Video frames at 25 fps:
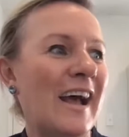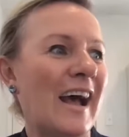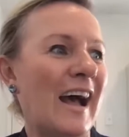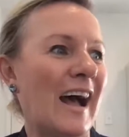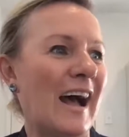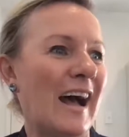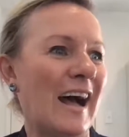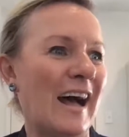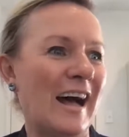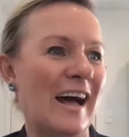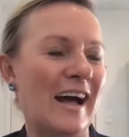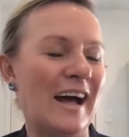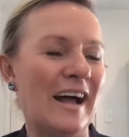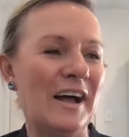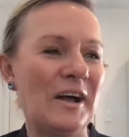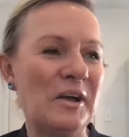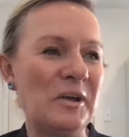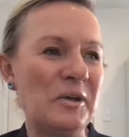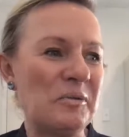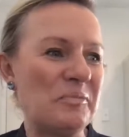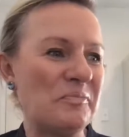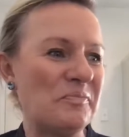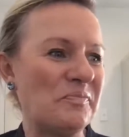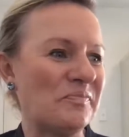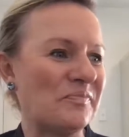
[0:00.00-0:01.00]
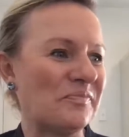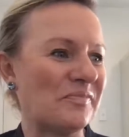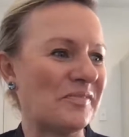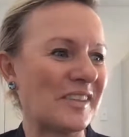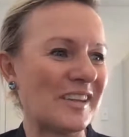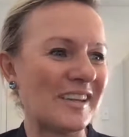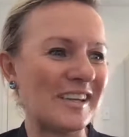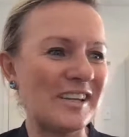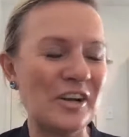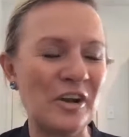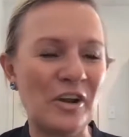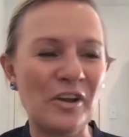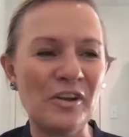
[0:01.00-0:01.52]

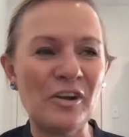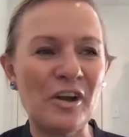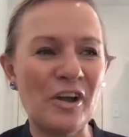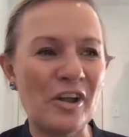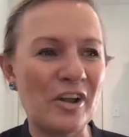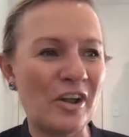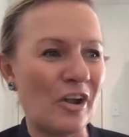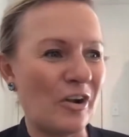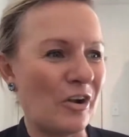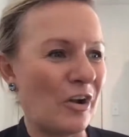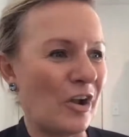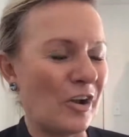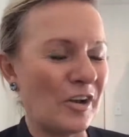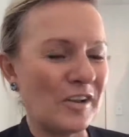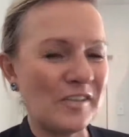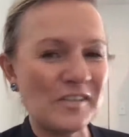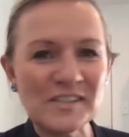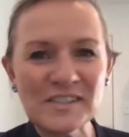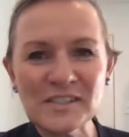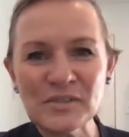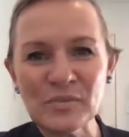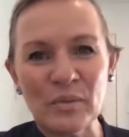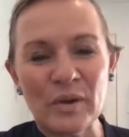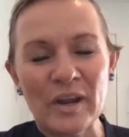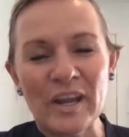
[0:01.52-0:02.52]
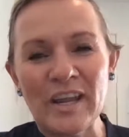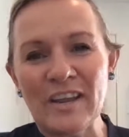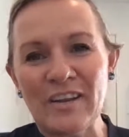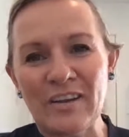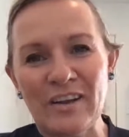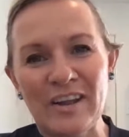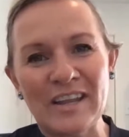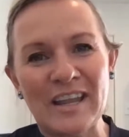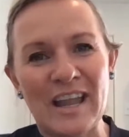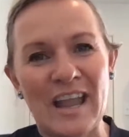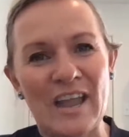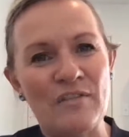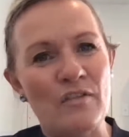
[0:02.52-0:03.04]
You know, only this week I
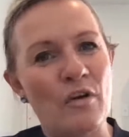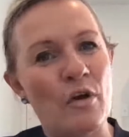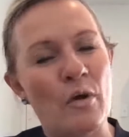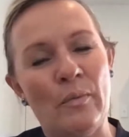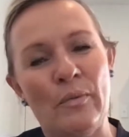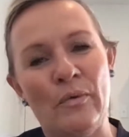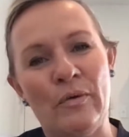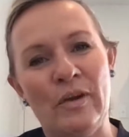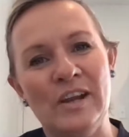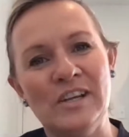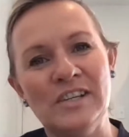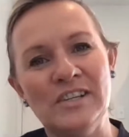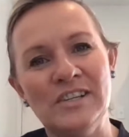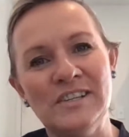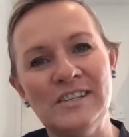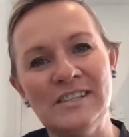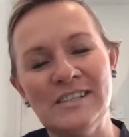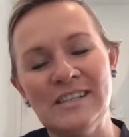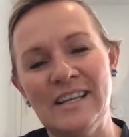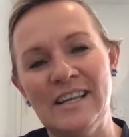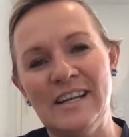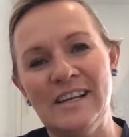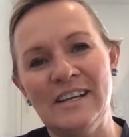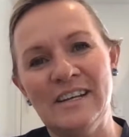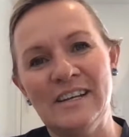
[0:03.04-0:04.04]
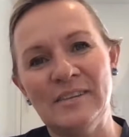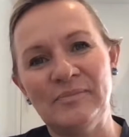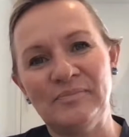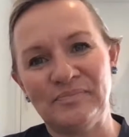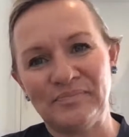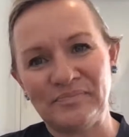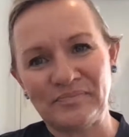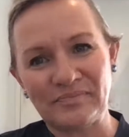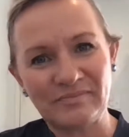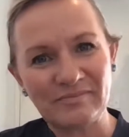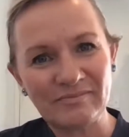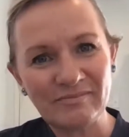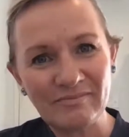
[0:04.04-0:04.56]
gave our operations leader
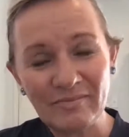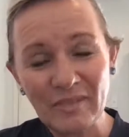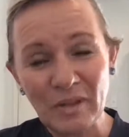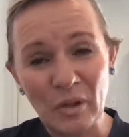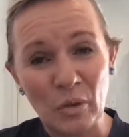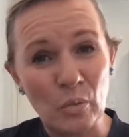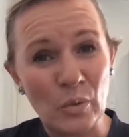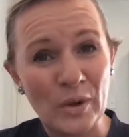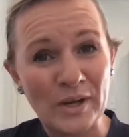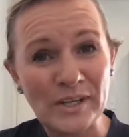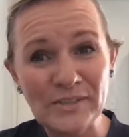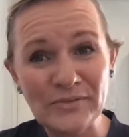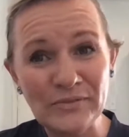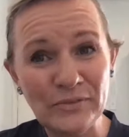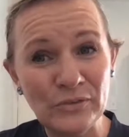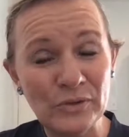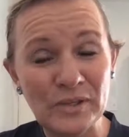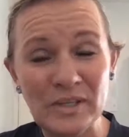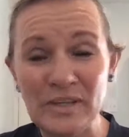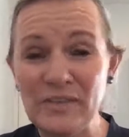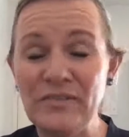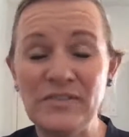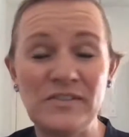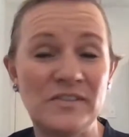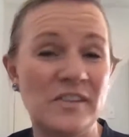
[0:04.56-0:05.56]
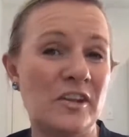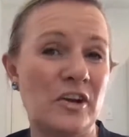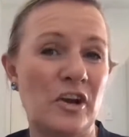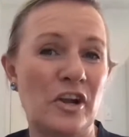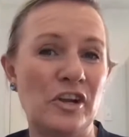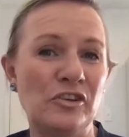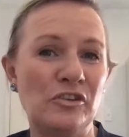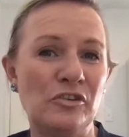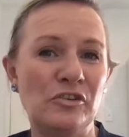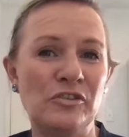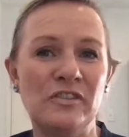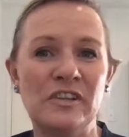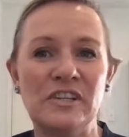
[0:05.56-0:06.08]
a wonderful gift that I
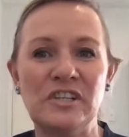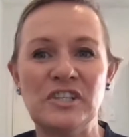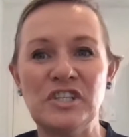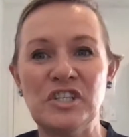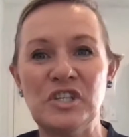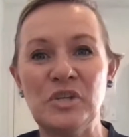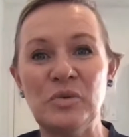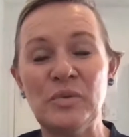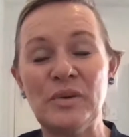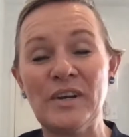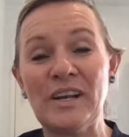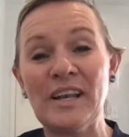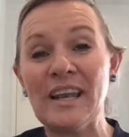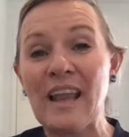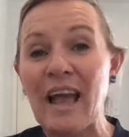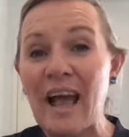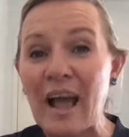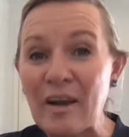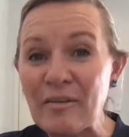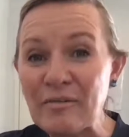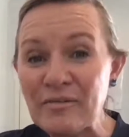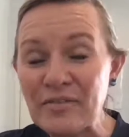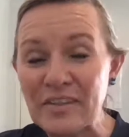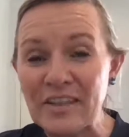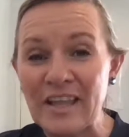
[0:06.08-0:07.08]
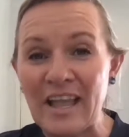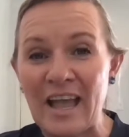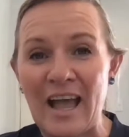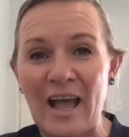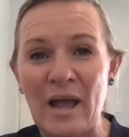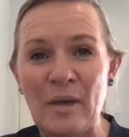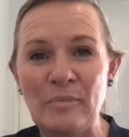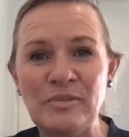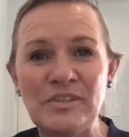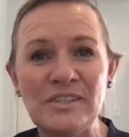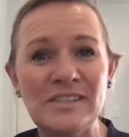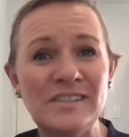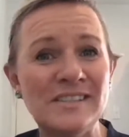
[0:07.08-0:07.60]
knew that she would love,
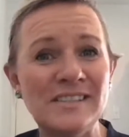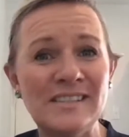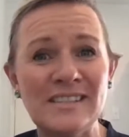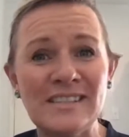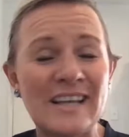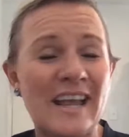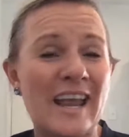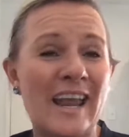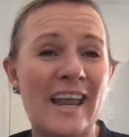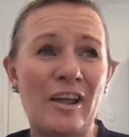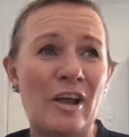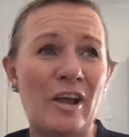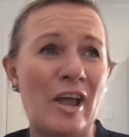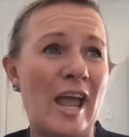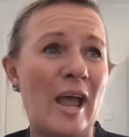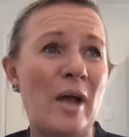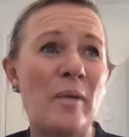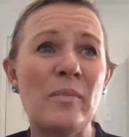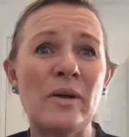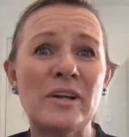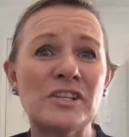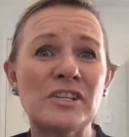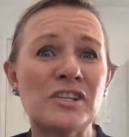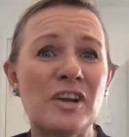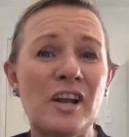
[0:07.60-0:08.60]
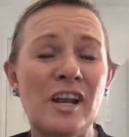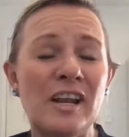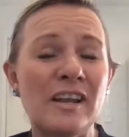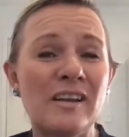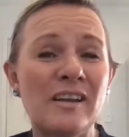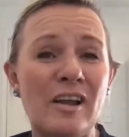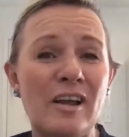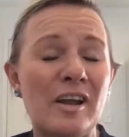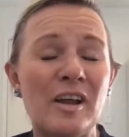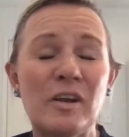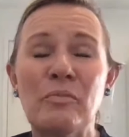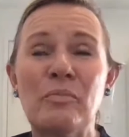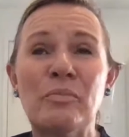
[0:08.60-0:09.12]
just to say how much
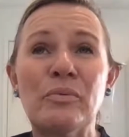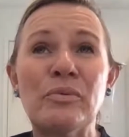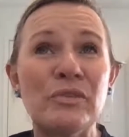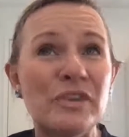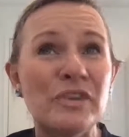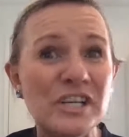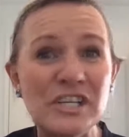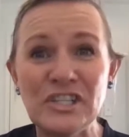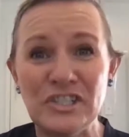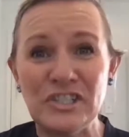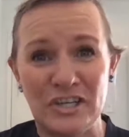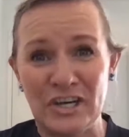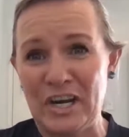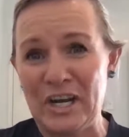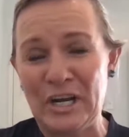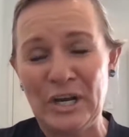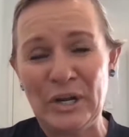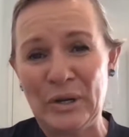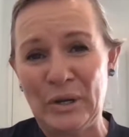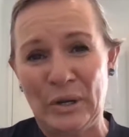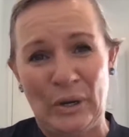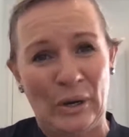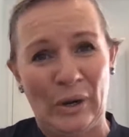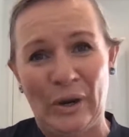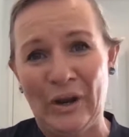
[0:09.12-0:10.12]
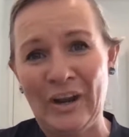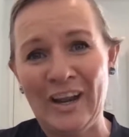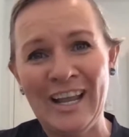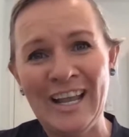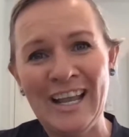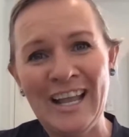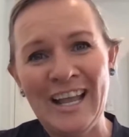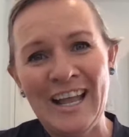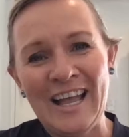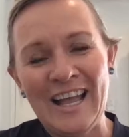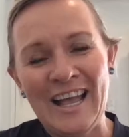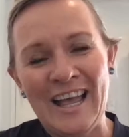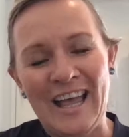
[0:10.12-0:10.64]
I appreciate her
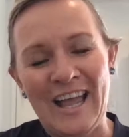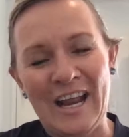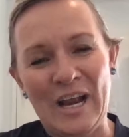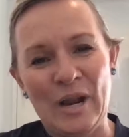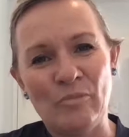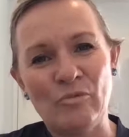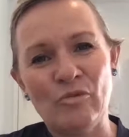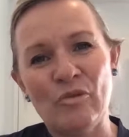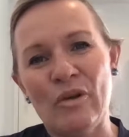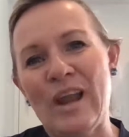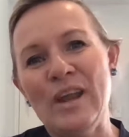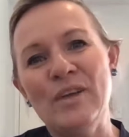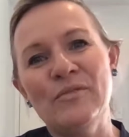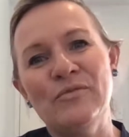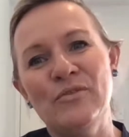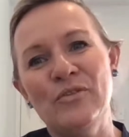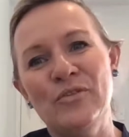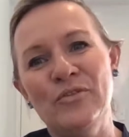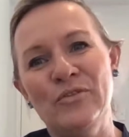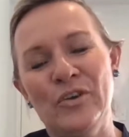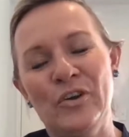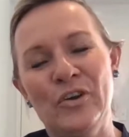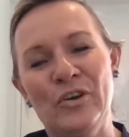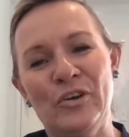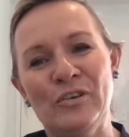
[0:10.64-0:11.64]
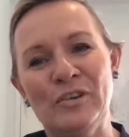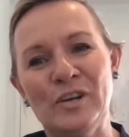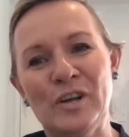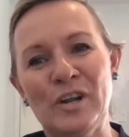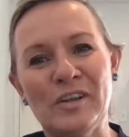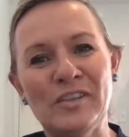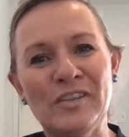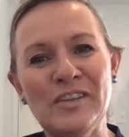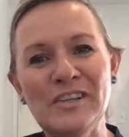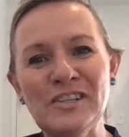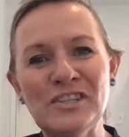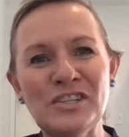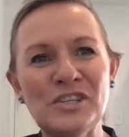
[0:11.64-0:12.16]
and I'm grateful for her. And I
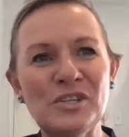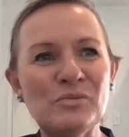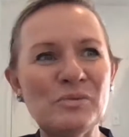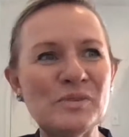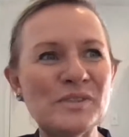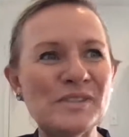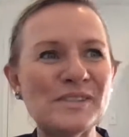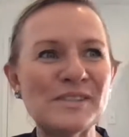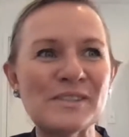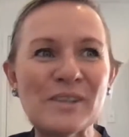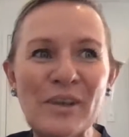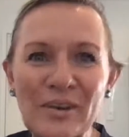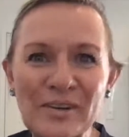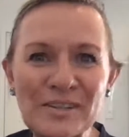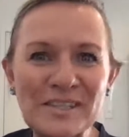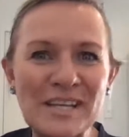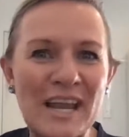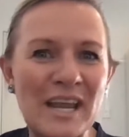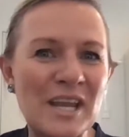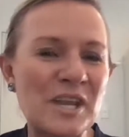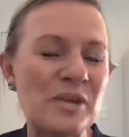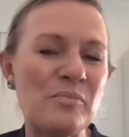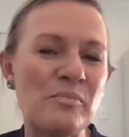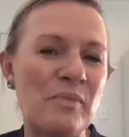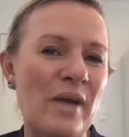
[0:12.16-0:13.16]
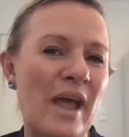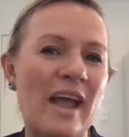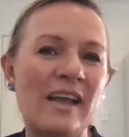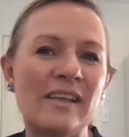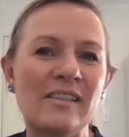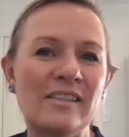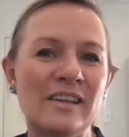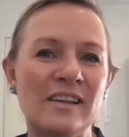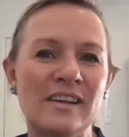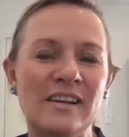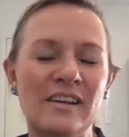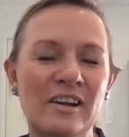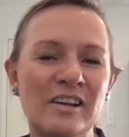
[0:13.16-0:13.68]
think she was so taken
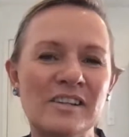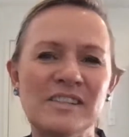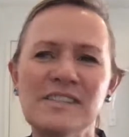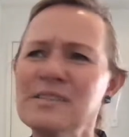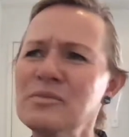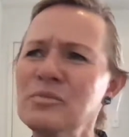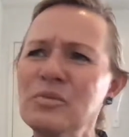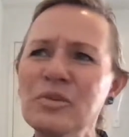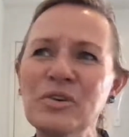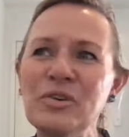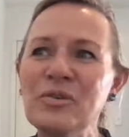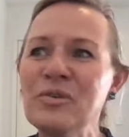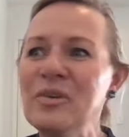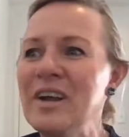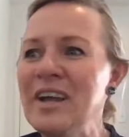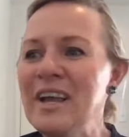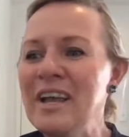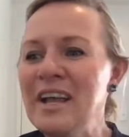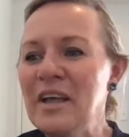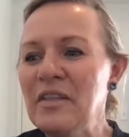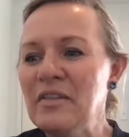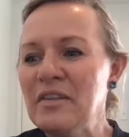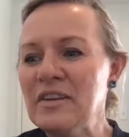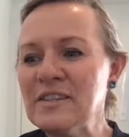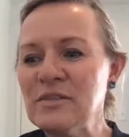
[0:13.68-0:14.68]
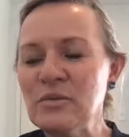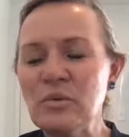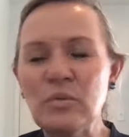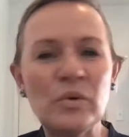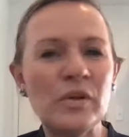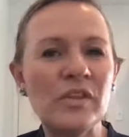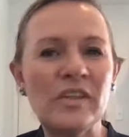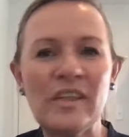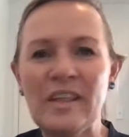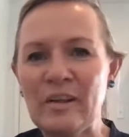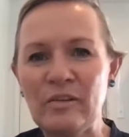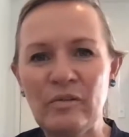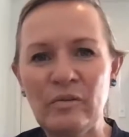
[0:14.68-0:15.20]
back that I said, well, that's what
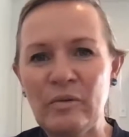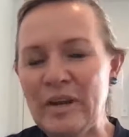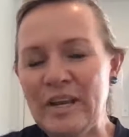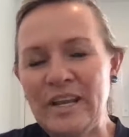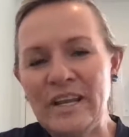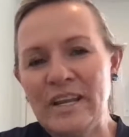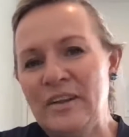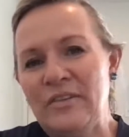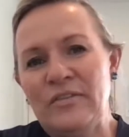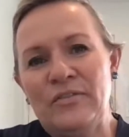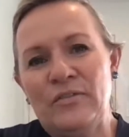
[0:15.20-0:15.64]
we're here